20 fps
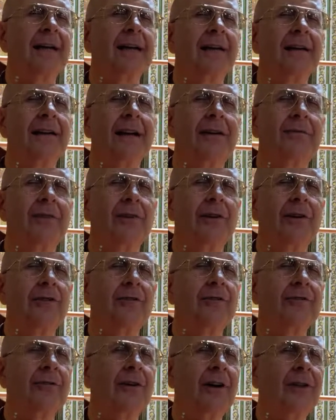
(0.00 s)

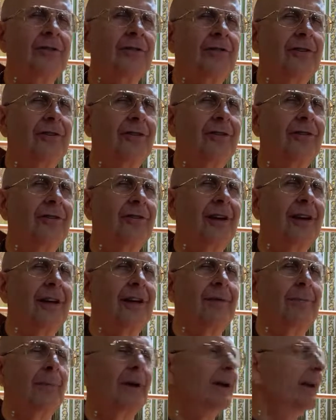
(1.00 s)
clever instructions
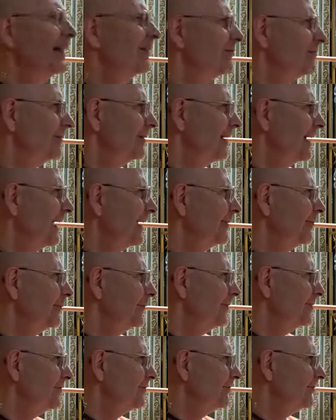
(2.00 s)
in a Malecha
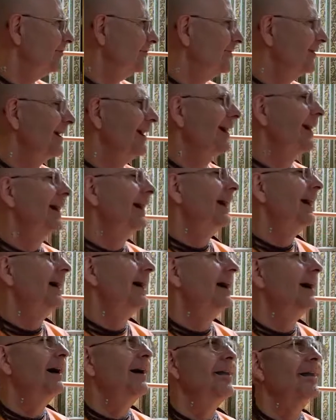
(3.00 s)
language
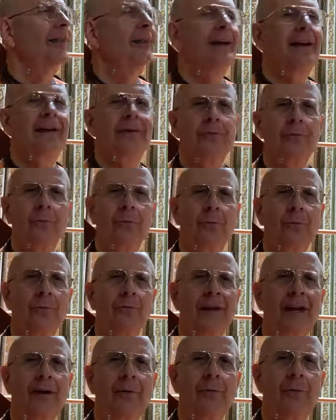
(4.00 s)
that
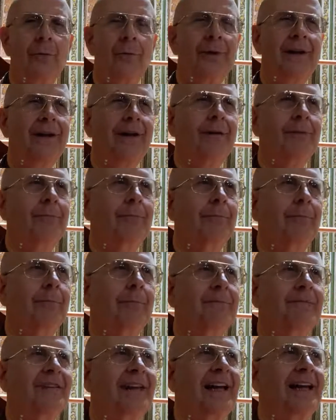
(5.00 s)
they were being
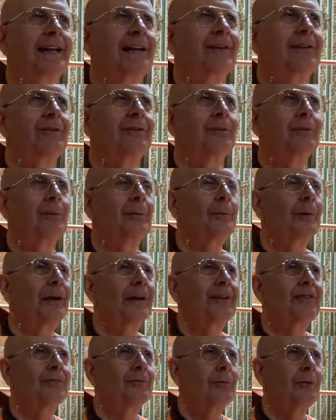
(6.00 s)
taken to a
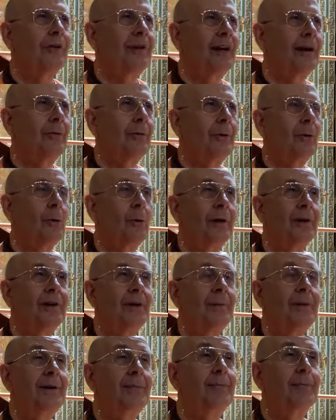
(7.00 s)
place where they were going
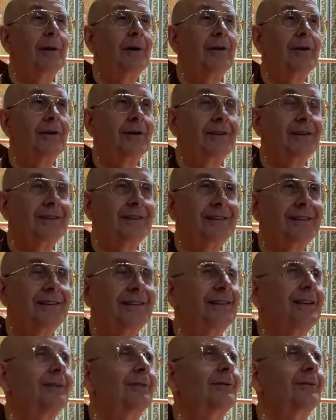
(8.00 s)
to be burned,
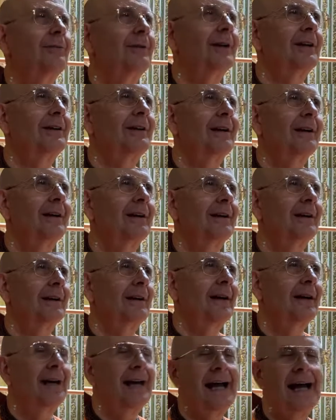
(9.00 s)
you know, in the
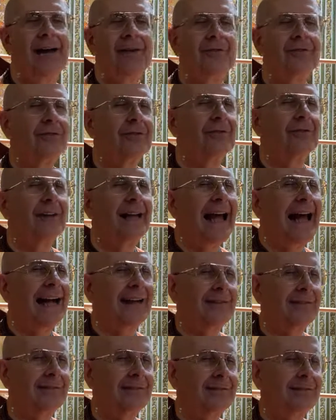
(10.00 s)
house of
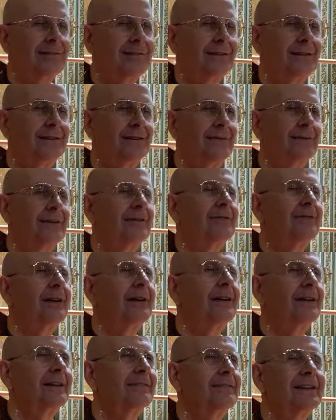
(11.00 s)
Lak, you know, in
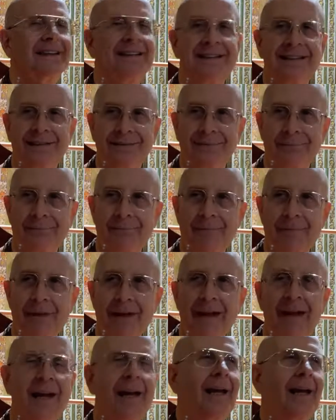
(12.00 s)
Varnavata.
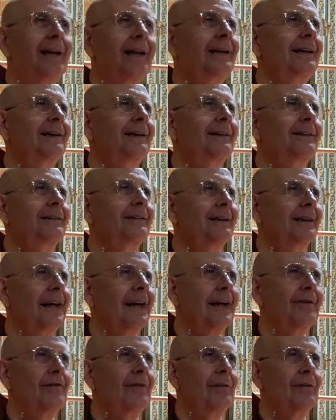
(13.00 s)
He
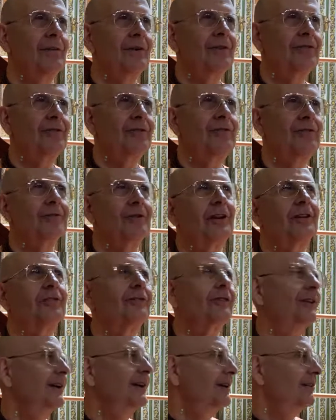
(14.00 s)
gave them this
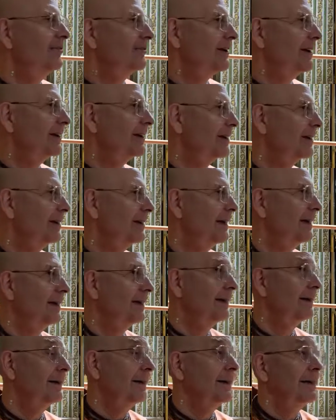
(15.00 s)
instruction. He sent a